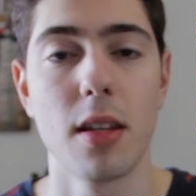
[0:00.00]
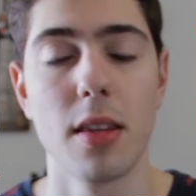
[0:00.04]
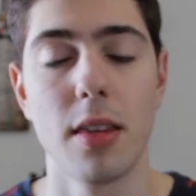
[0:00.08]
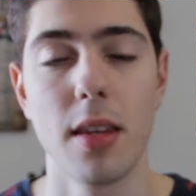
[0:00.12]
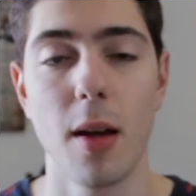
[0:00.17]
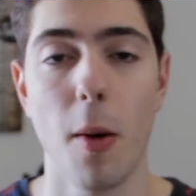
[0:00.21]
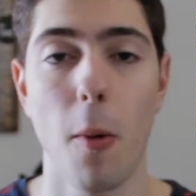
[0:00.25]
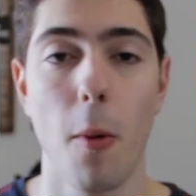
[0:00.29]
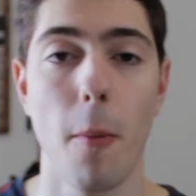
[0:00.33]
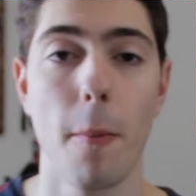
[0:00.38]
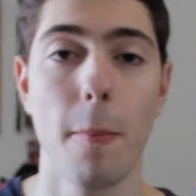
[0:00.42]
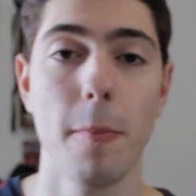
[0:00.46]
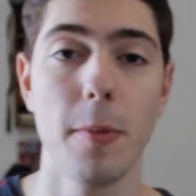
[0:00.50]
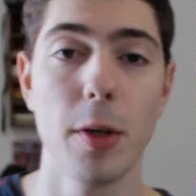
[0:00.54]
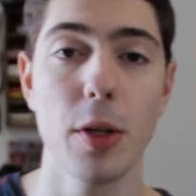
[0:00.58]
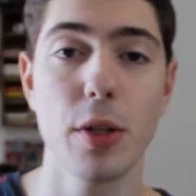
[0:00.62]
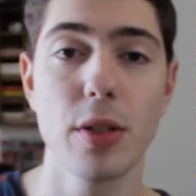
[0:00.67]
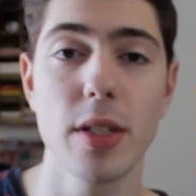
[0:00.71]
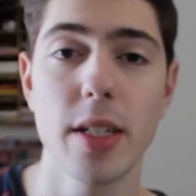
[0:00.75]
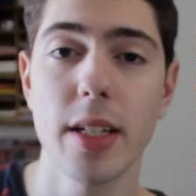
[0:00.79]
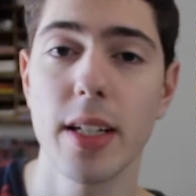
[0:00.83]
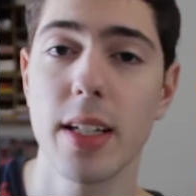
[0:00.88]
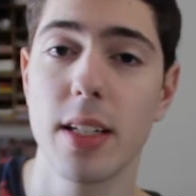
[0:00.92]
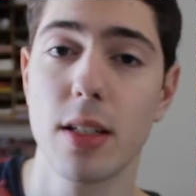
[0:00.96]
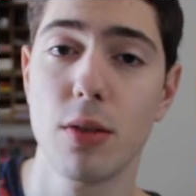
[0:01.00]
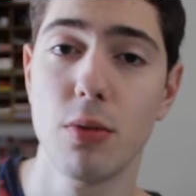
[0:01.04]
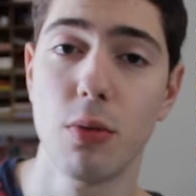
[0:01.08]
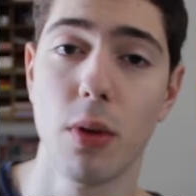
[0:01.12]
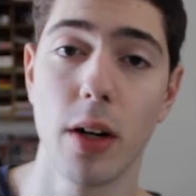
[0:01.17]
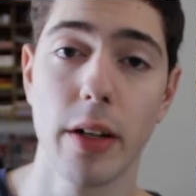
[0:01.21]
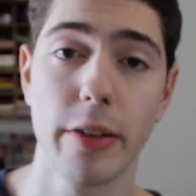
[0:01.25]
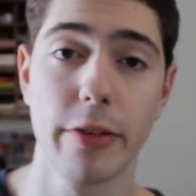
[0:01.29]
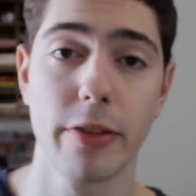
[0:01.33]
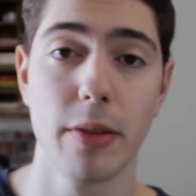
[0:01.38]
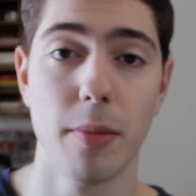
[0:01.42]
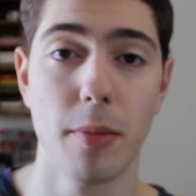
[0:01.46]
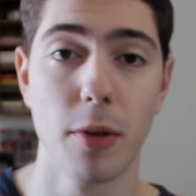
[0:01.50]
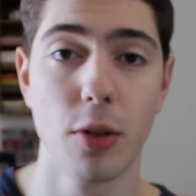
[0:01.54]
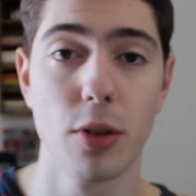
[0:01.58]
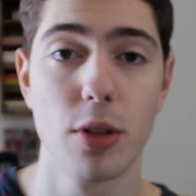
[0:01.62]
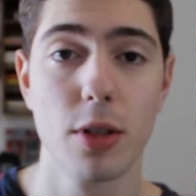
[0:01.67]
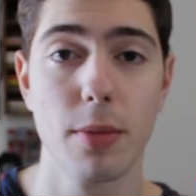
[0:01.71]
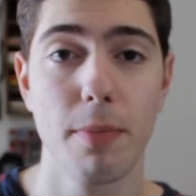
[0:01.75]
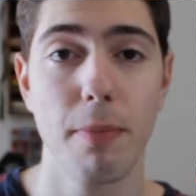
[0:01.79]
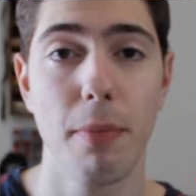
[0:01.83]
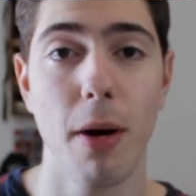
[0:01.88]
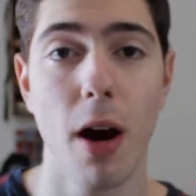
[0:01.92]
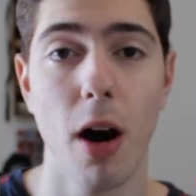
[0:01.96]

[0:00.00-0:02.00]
Now, music is one of the most